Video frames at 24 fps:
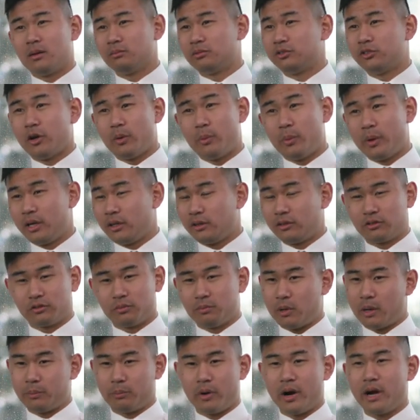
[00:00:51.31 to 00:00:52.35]
So when it's
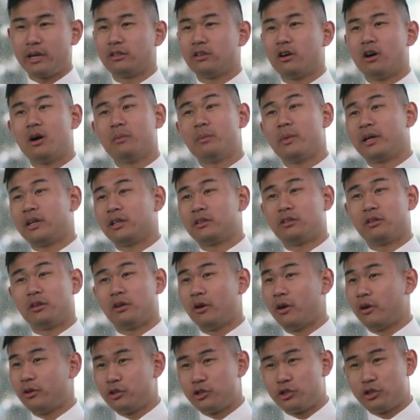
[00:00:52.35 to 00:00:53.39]
my break time, I get to
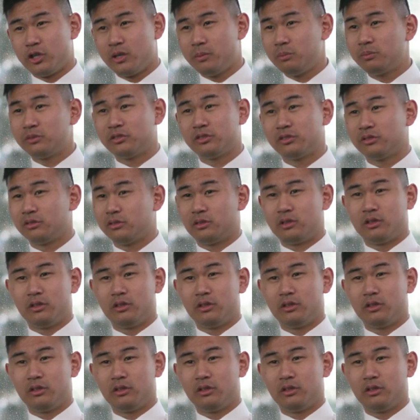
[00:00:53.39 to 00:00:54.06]
go on ships,